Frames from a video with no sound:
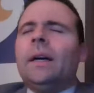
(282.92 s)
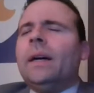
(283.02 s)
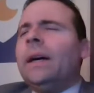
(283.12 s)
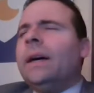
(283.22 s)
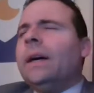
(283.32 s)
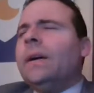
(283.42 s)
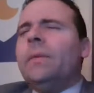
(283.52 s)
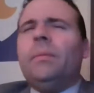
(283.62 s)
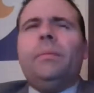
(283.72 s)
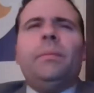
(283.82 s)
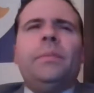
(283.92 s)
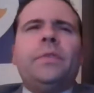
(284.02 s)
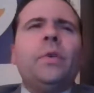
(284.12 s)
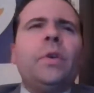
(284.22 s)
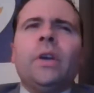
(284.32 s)

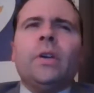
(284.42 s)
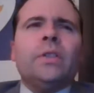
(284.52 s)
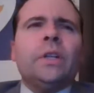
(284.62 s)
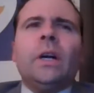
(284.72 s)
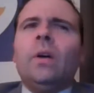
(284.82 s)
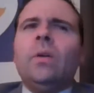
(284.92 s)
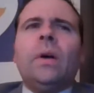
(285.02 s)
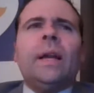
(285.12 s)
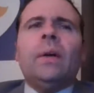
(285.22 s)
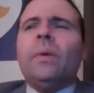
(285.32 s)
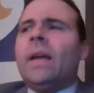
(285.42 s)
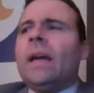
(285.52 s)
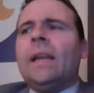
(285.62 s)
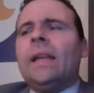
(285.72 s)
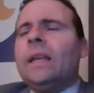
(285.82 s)
2 years ago, and I wouldn't
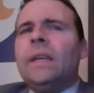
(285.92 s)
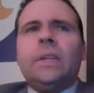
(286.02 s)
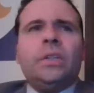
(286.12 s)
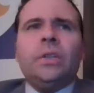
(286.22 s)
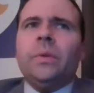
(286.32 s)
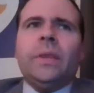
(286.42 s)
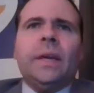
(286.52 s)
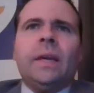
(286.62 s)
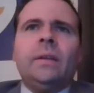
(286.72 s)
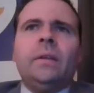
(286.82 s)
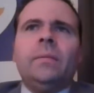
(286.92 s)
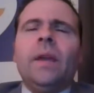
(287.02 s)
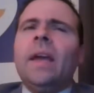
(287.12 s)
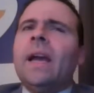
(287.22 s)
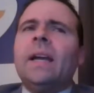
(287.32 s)
have had any issue with that.
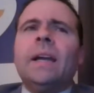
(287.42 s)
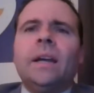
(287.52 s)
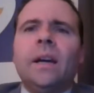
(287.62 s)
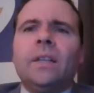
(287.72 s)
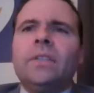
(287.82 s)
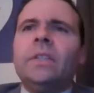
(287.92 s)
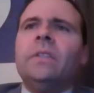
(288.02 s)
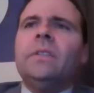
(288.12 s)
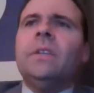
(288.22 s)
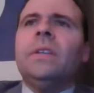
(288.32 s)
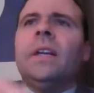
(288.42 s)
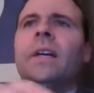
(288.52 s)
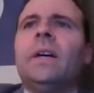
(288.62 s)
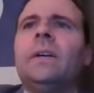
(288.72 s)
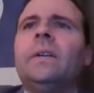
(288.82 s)
He had concussions, you
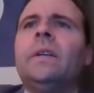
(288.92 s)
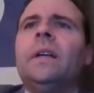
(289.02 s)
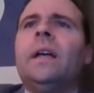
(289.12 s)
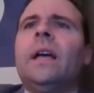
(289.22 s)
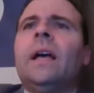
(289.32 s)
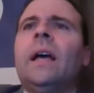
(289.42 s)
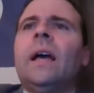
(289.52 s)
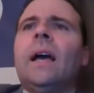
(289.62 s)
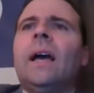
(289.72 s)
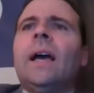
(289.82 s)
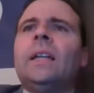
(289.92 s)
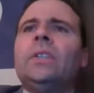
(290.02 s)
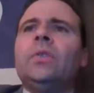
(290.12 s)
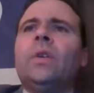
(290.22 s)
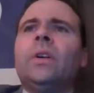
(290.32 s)
know,
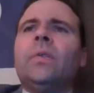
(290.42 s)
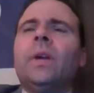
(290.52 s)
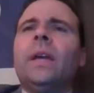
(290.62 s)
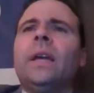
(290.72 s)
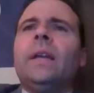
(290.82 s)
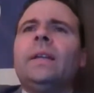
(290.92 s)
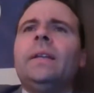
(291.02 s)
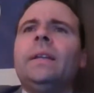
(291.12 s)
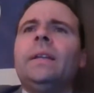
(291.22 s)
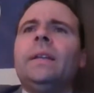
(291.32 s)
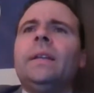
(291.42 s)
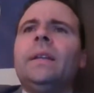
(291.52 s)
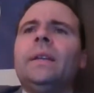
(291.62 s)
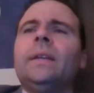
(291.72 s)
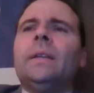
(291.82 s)
and Jordan Reed
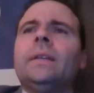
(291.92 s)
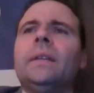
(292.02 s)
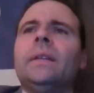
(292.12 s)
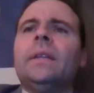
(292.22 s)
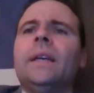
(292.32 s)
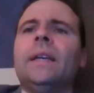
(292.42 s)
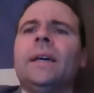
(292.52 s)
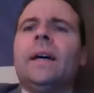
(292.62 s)
did.